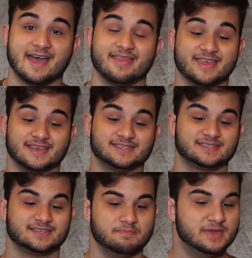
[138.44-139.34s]
at
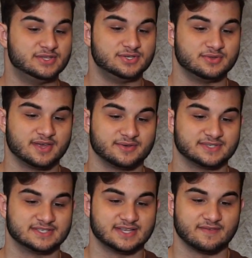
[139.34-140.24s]
this
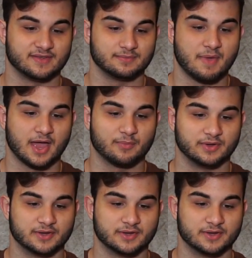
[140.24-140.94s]
mid-2007 MacBook.